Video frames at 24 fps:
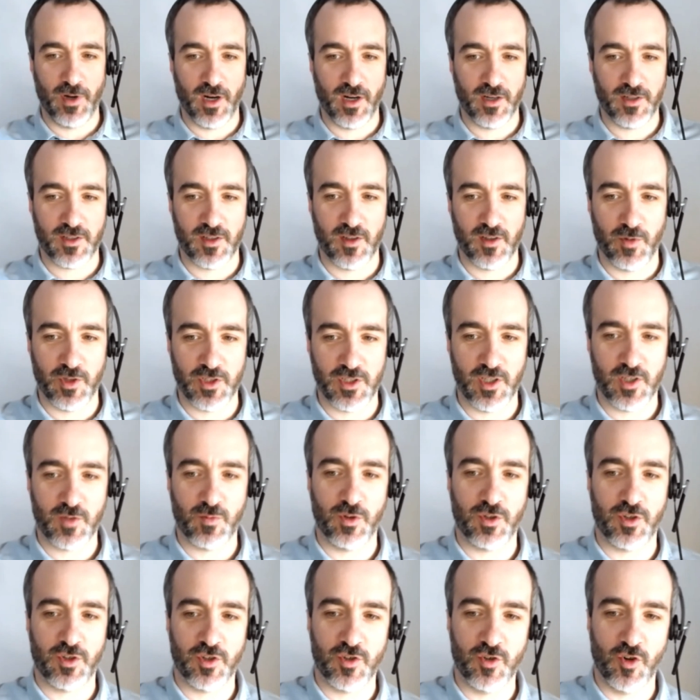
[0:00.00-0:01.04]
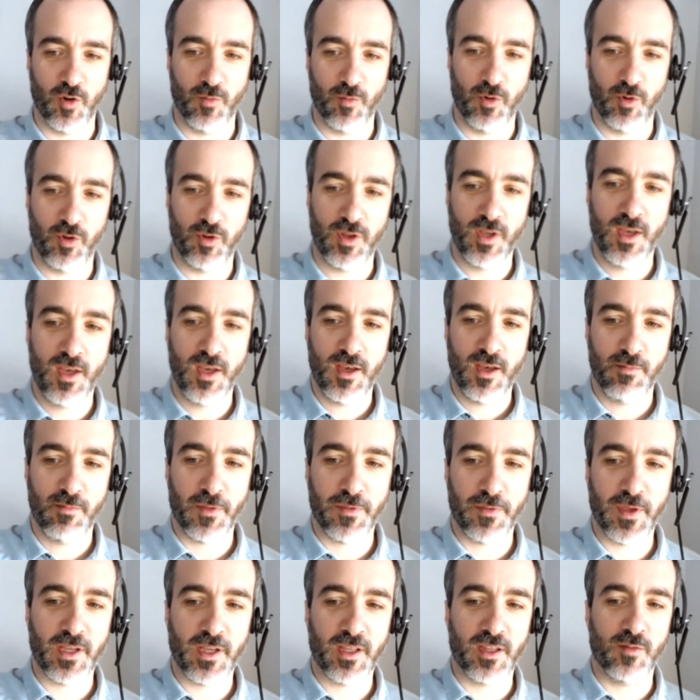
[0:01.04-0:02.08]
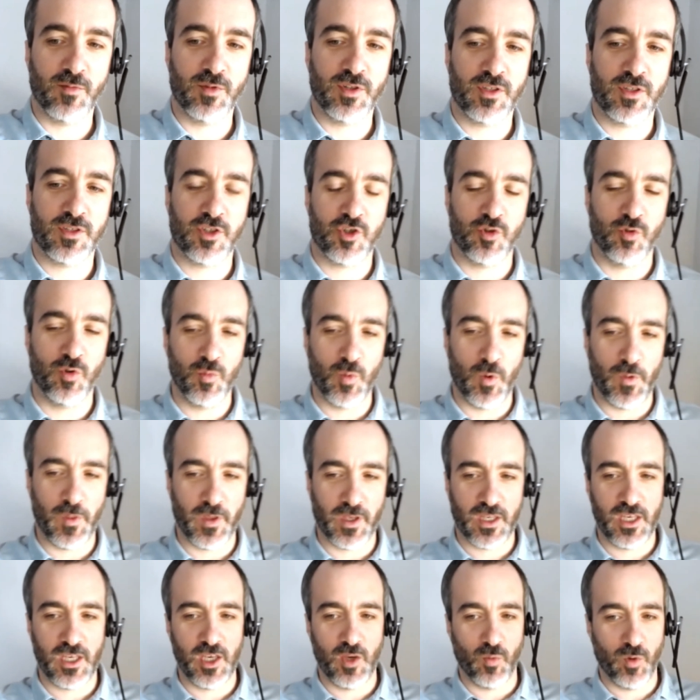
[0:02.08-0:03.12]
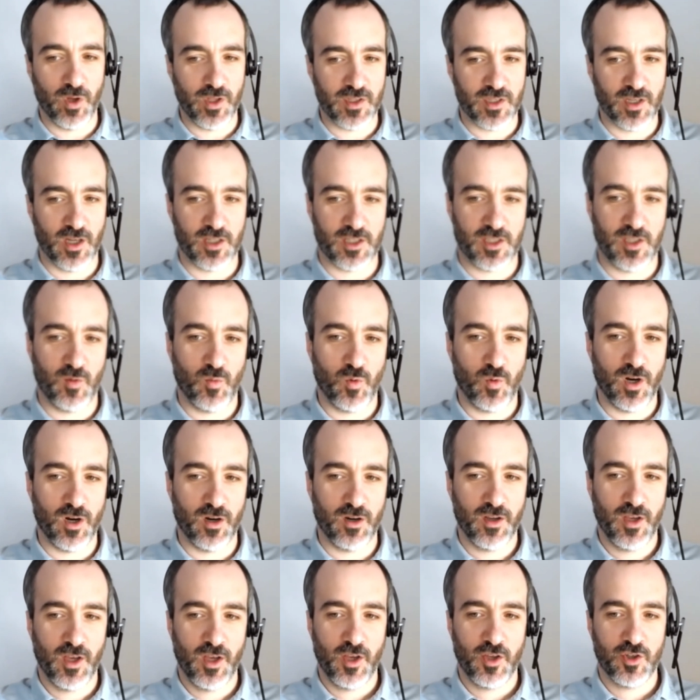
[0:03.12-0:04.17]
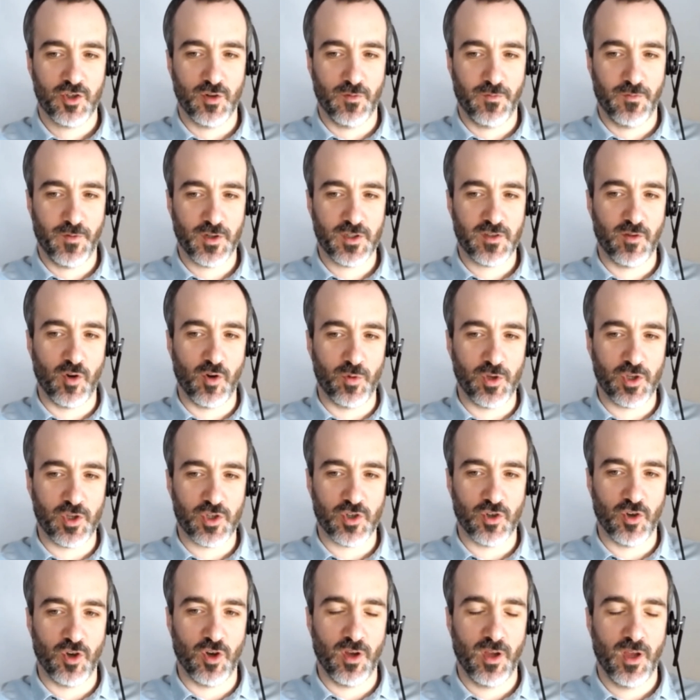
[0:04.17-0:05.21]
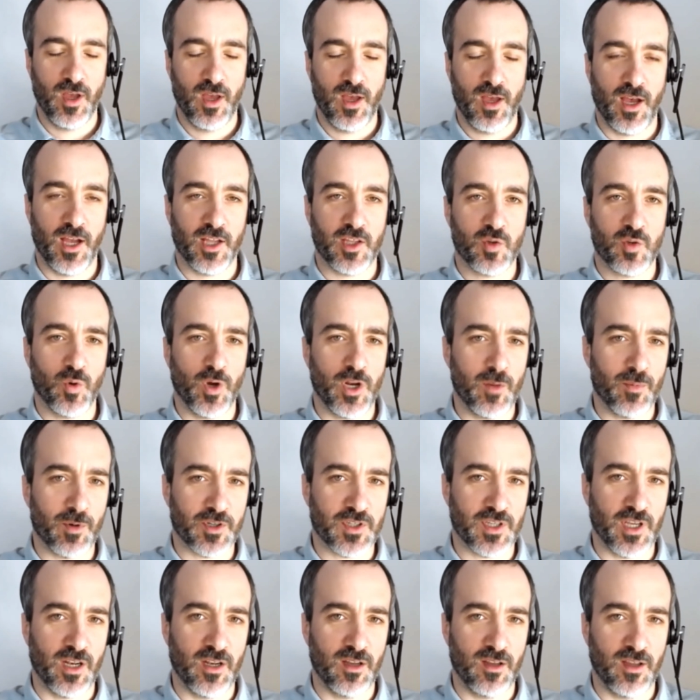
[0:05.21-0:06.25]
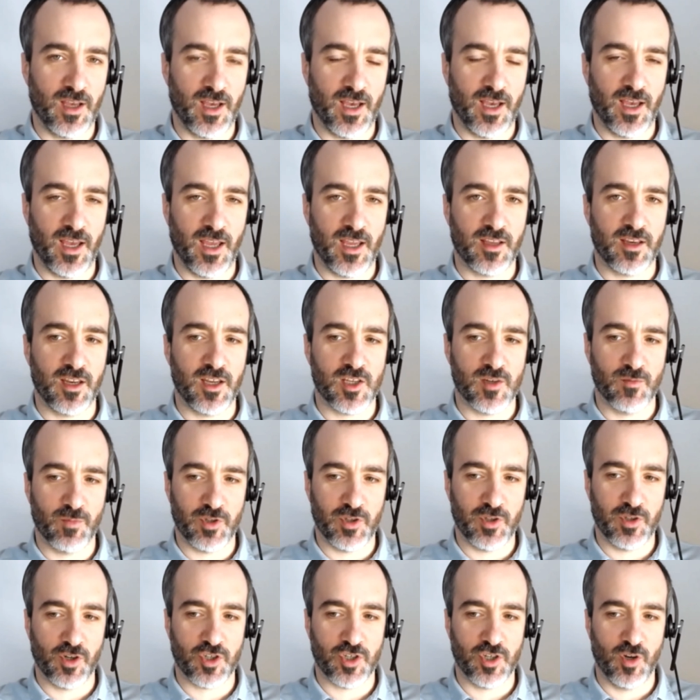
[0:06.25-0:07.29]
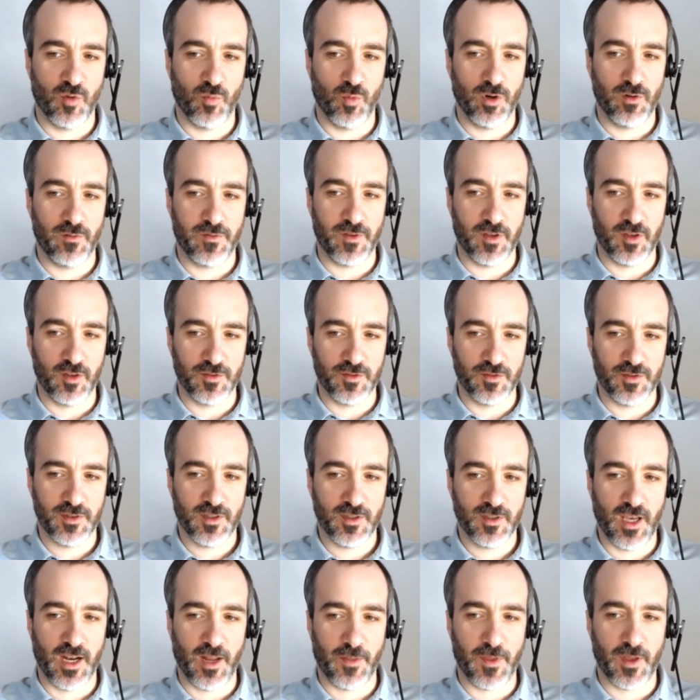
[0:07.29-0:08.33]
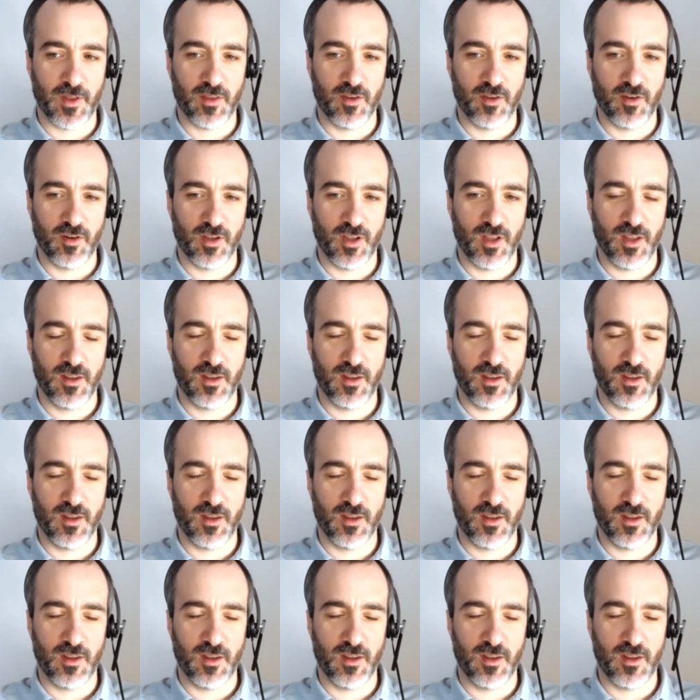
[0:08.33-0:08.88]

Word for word: parts of the business, which is normal, but I think it was showing what the key wins actually were. So first of all, we saw a 20% increase in production in one field, and I think the